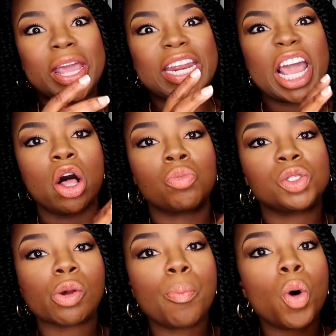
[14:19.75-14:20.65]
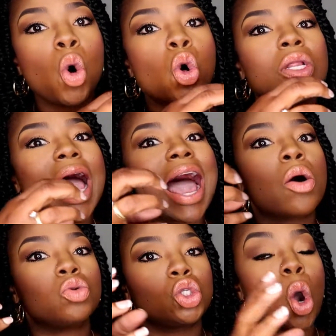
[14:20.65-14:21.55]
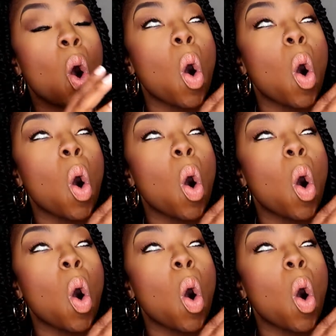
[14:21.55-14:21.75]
and it helps pull out